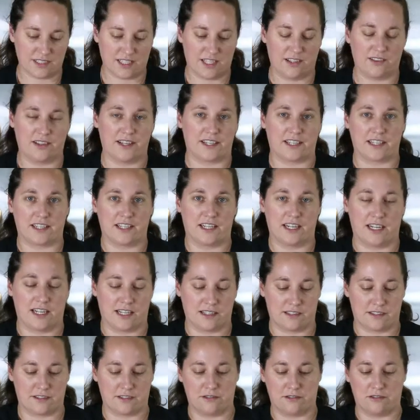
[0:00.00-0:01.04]
I like it
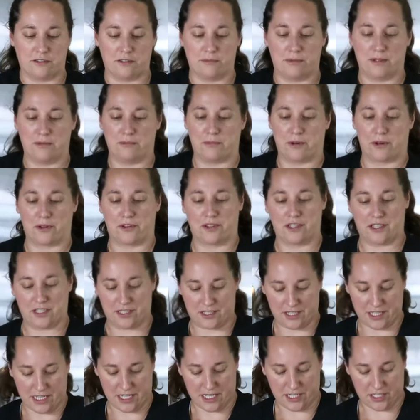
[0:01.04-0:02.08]
hot, so a little bit more than a
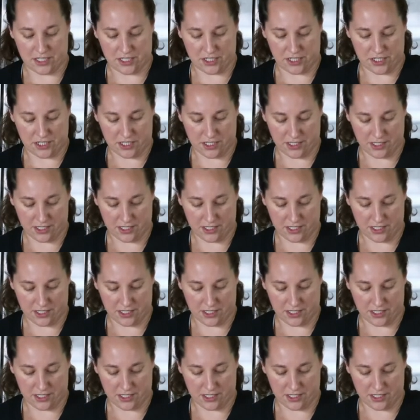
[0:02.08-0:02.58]
dash.